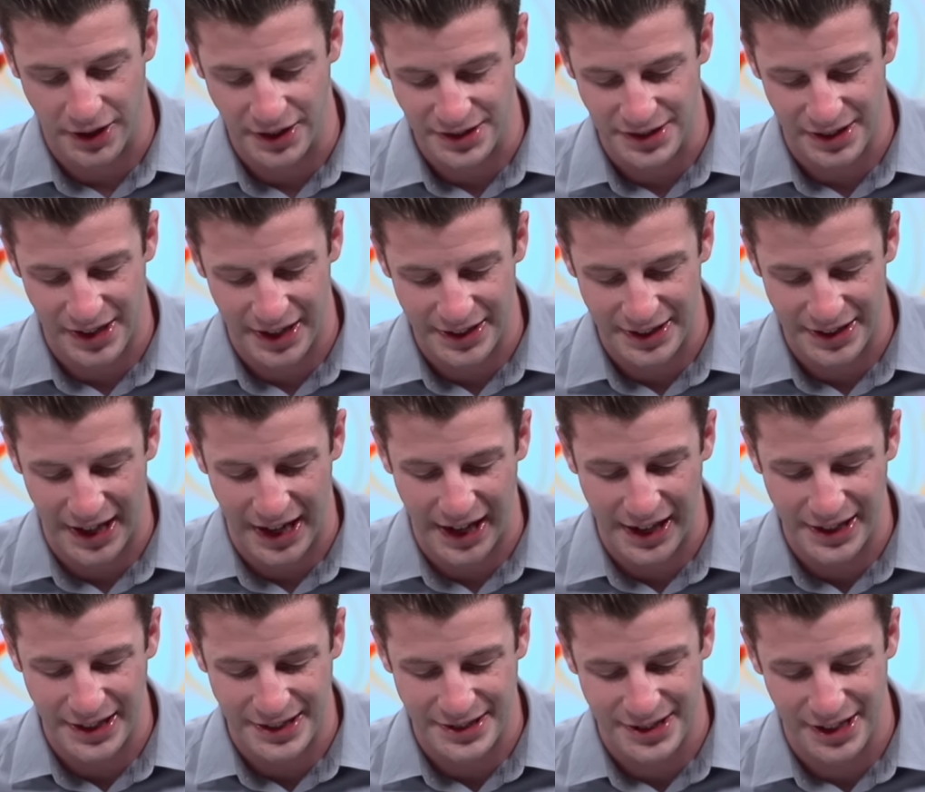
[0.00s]
He's landed
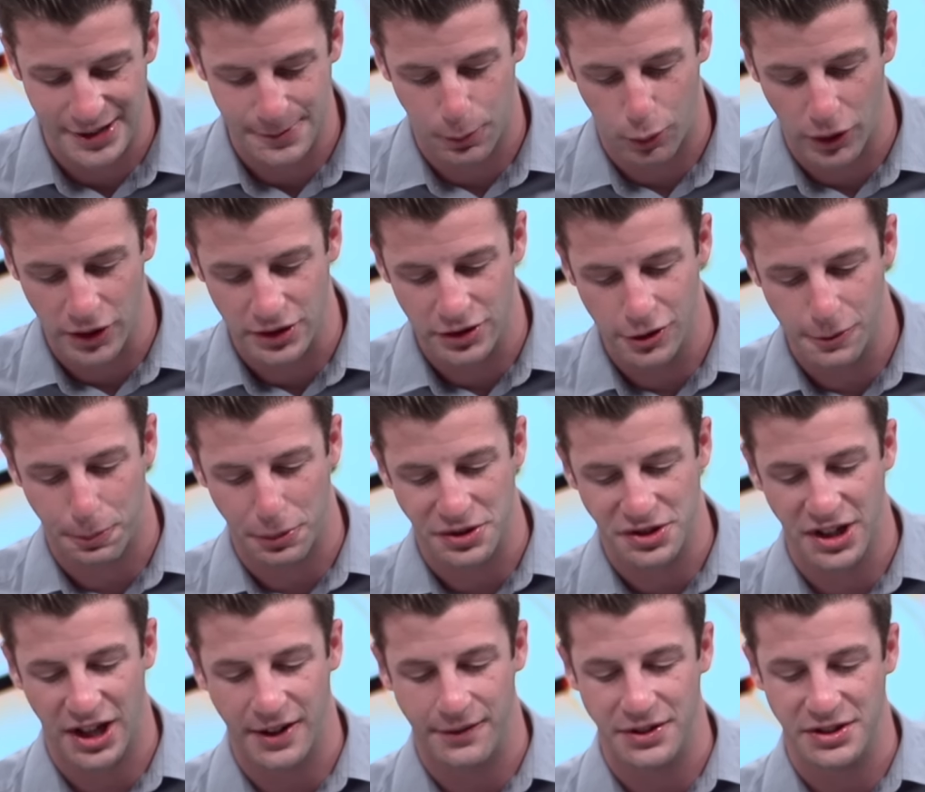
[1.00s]

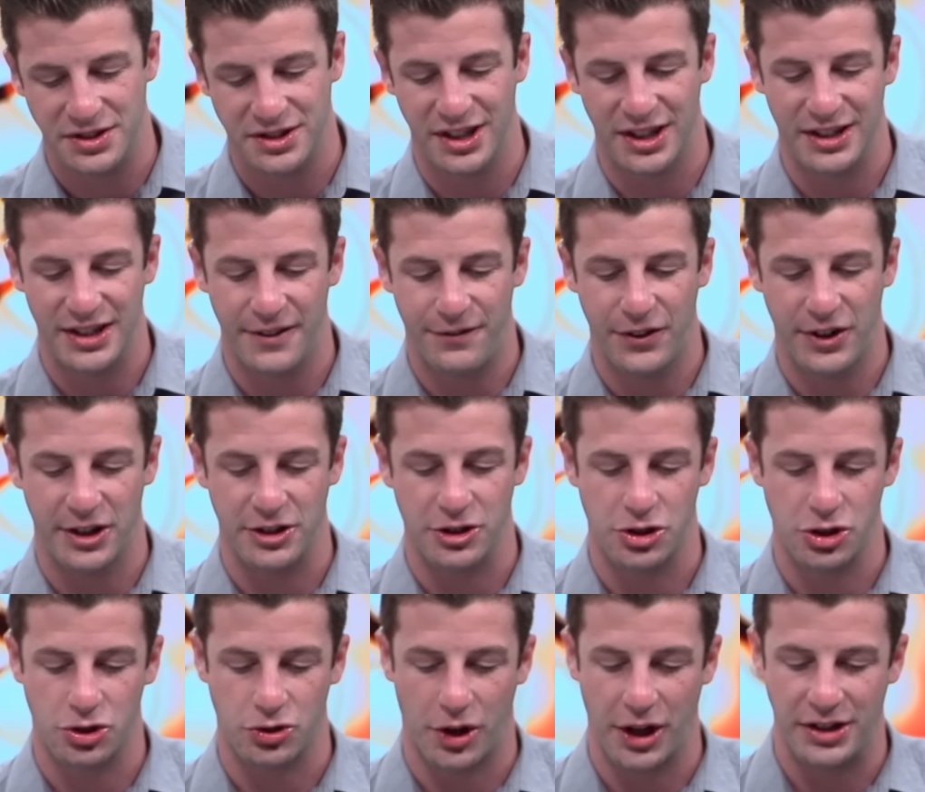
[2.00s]
86.2% of his significant
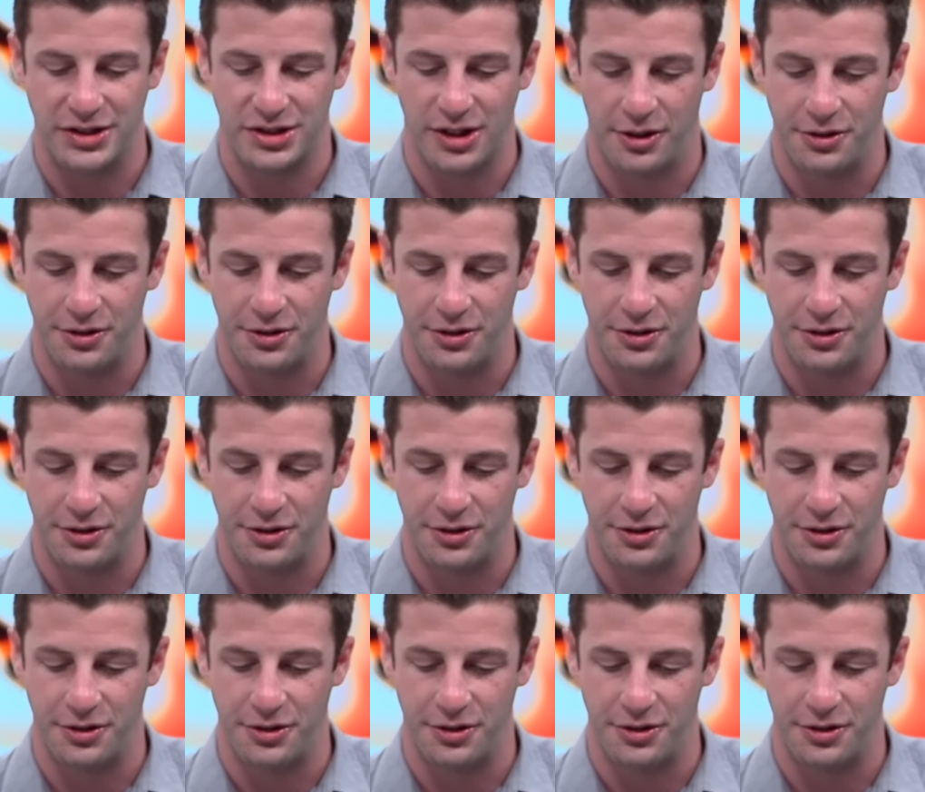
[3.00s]
strikes